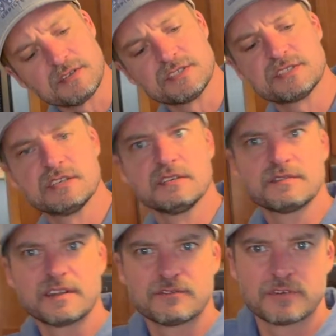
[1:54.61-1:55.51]
the shelf.
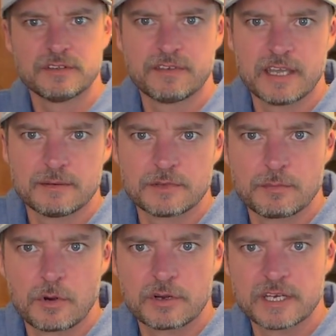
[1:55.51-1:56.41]
They've revamped, their
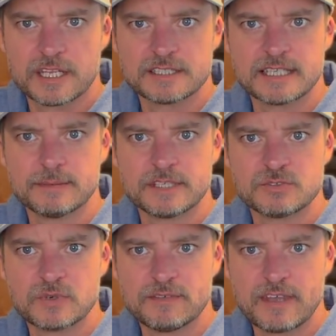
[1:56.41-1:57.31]
marketing team has
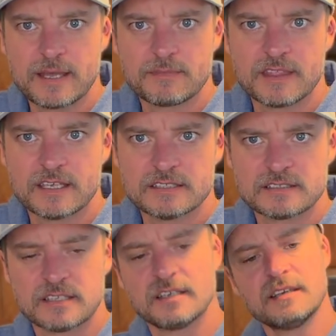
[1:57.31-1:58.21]
revamped things.
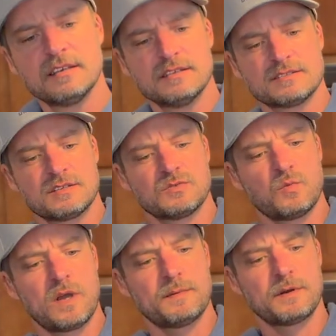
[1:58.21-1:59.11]
So
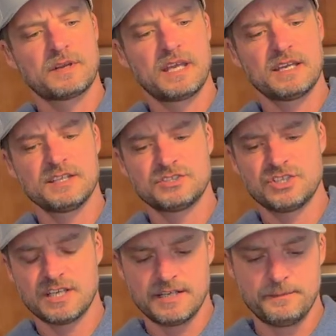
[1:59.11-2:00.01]
Weber Kickin'
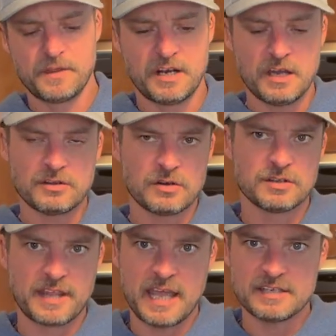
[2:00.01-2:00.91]
Chicken.
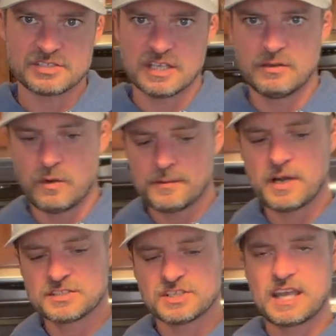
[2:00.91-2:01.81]
Weber
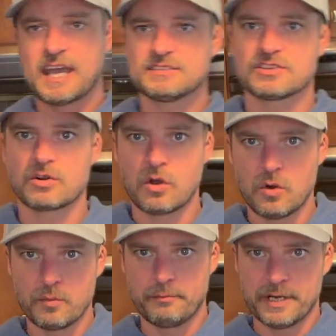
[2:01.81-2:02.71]
actually has their
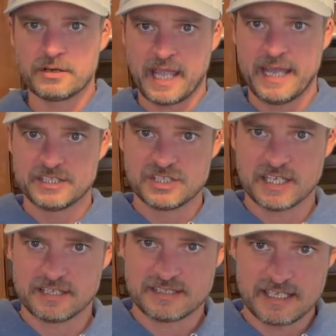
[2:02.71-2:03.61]
own beer can
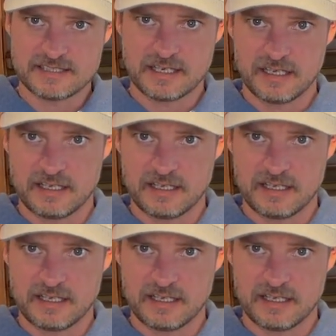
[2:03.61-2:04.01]
chicken seasoning.